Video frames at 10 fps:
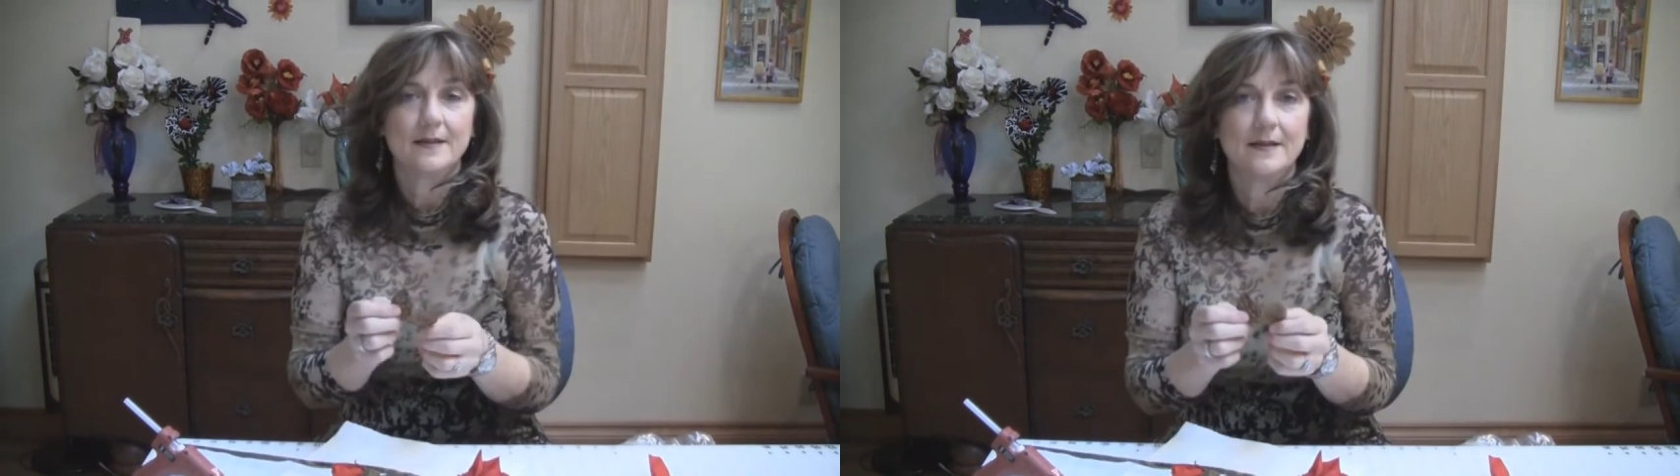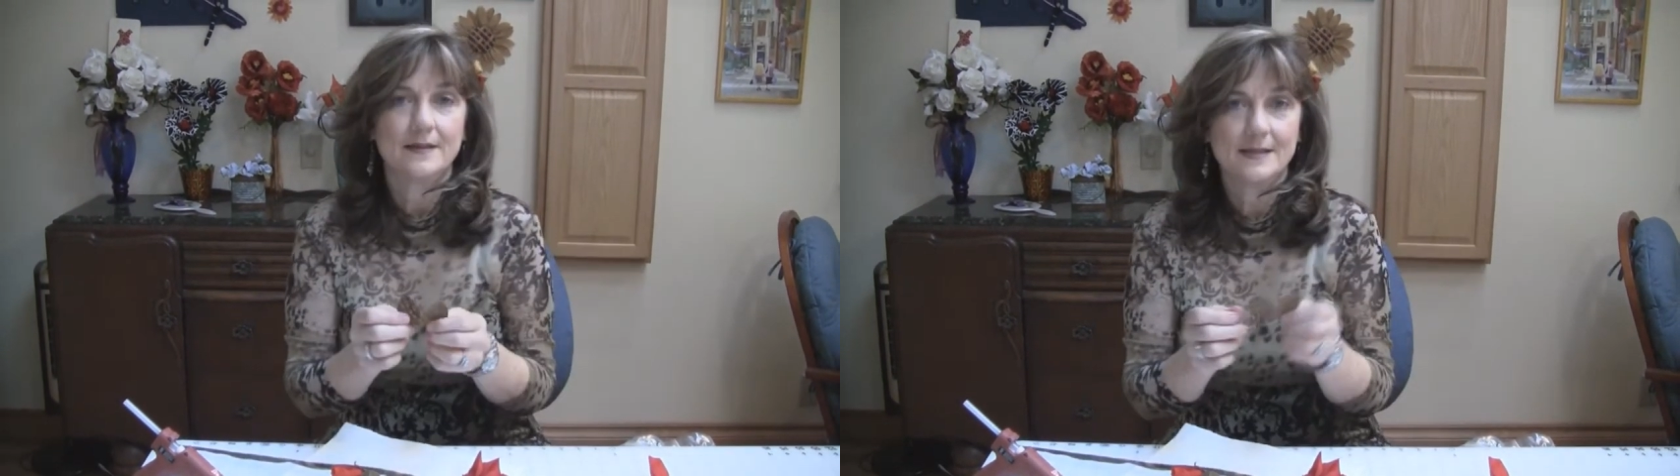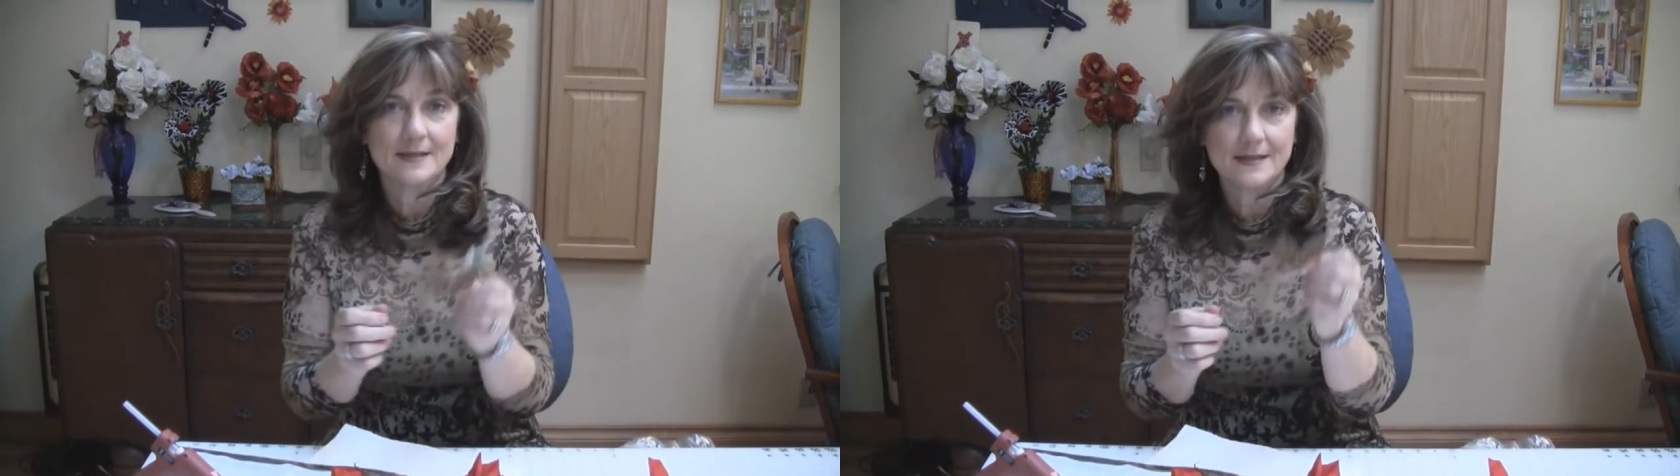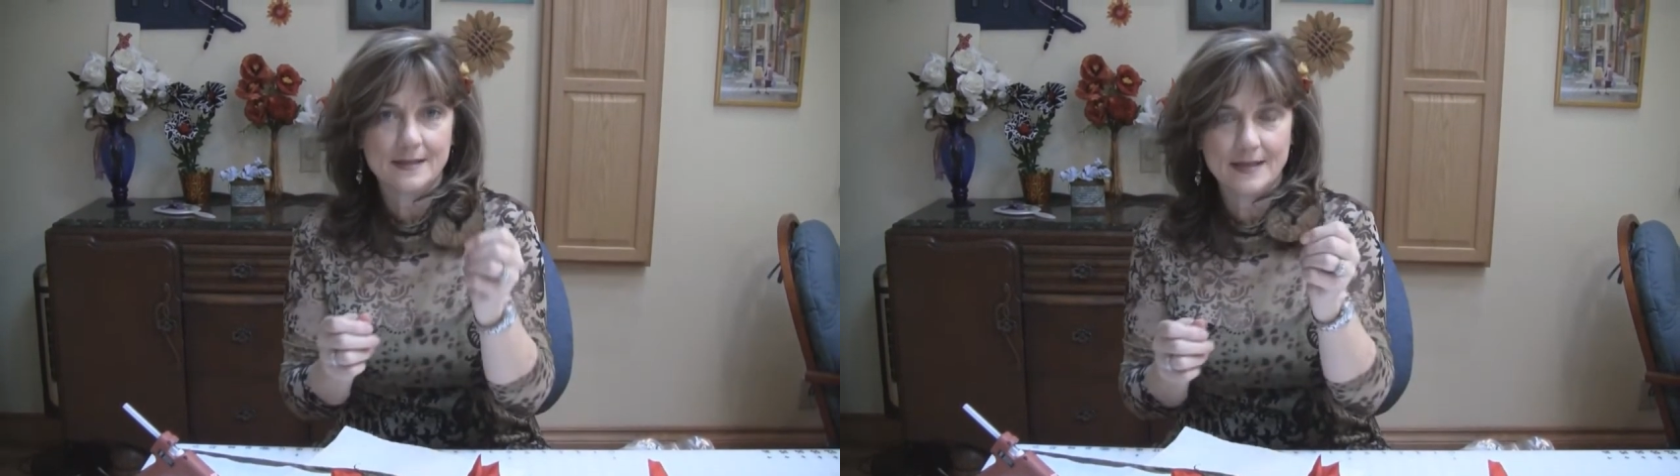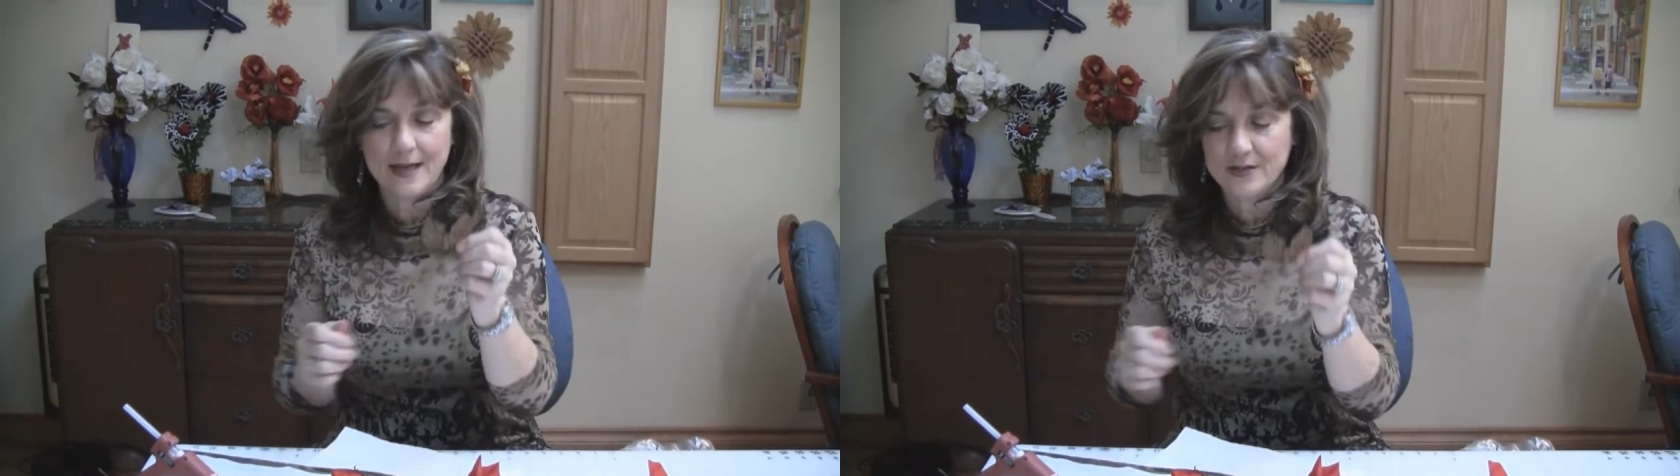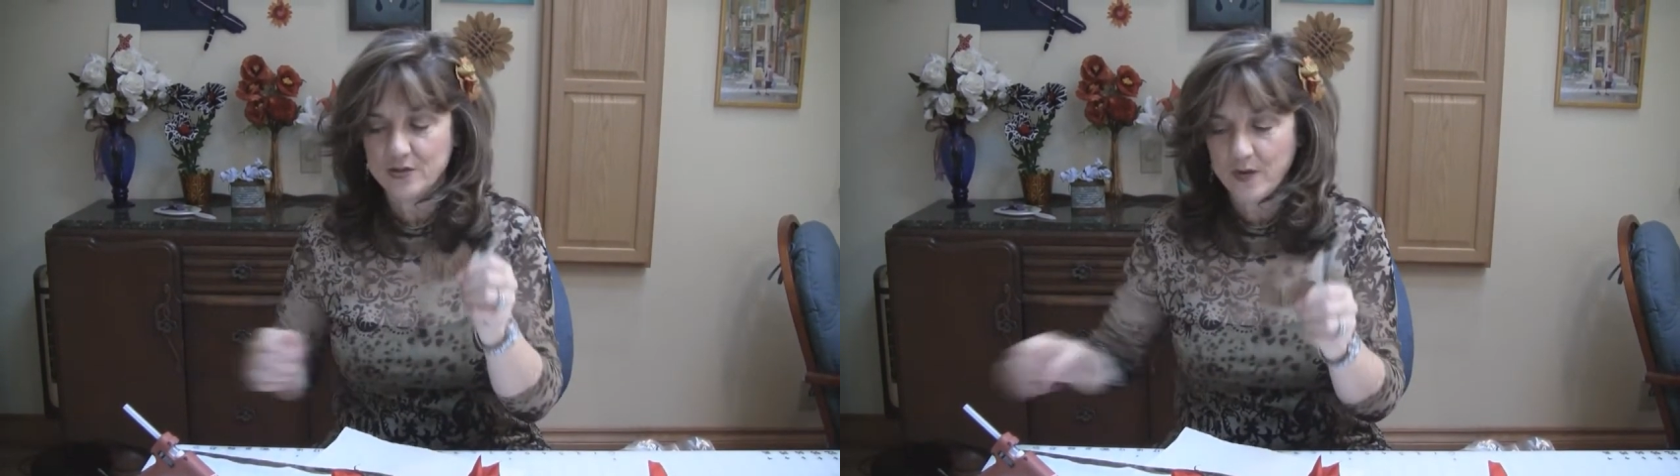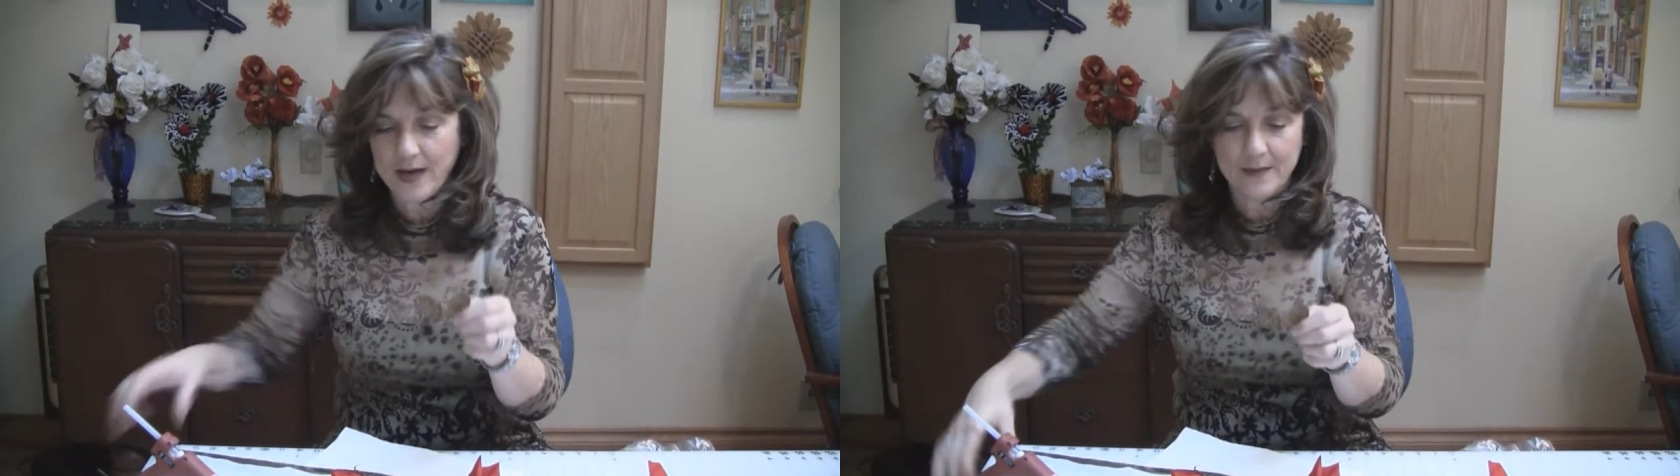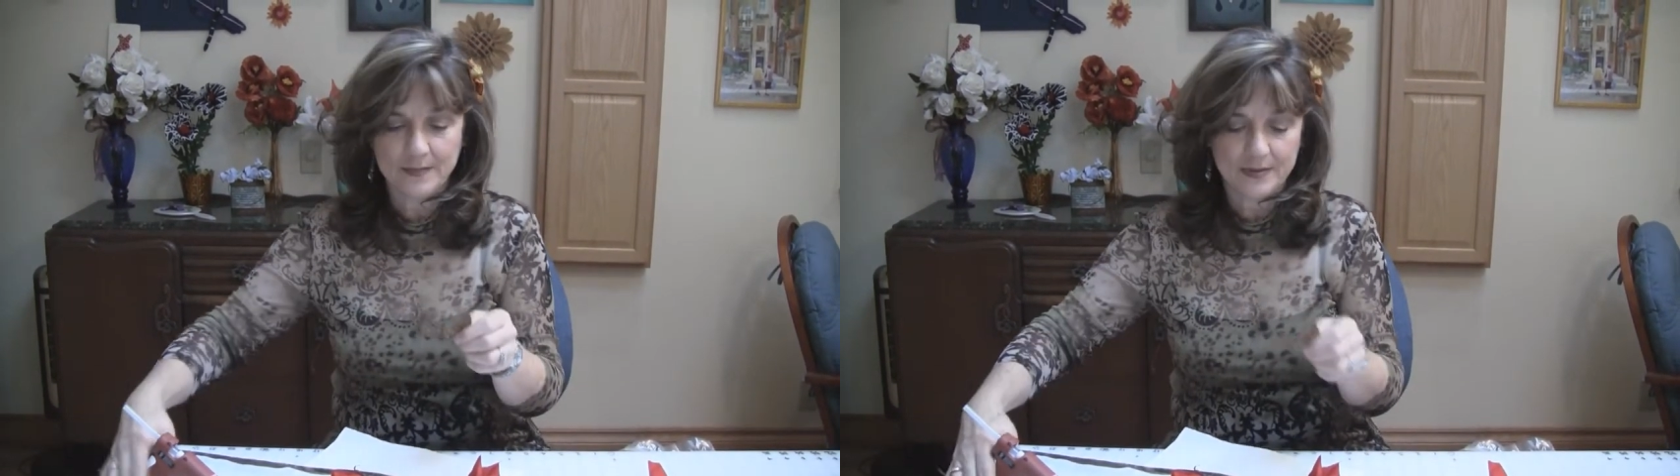Now this is the sash
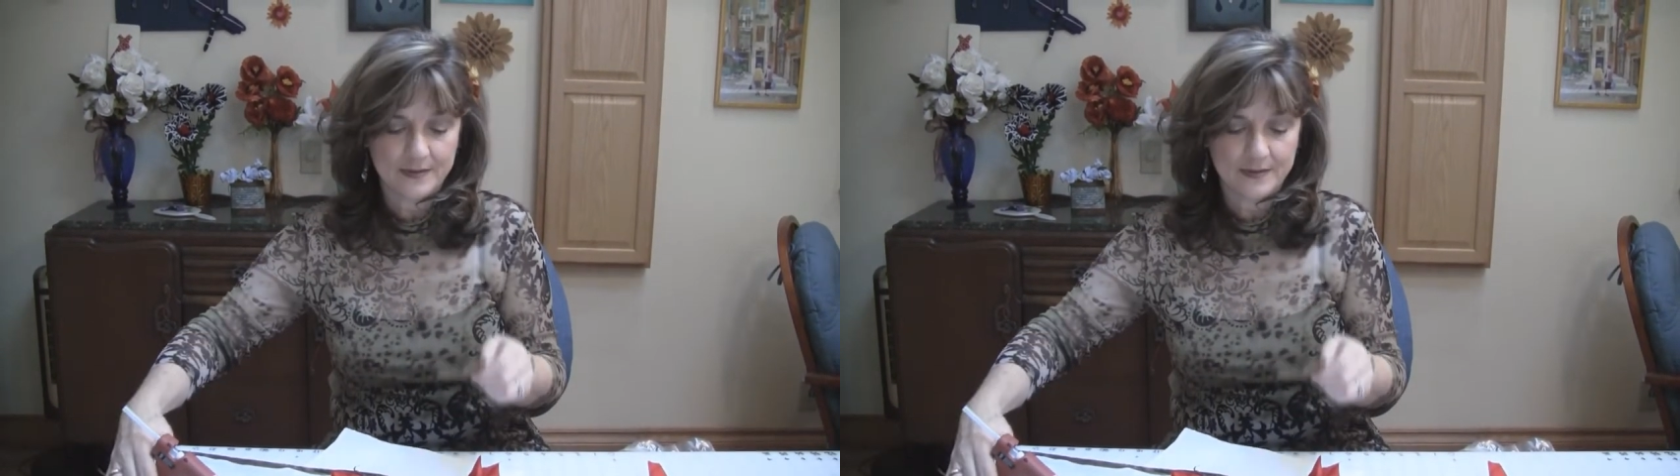wrap,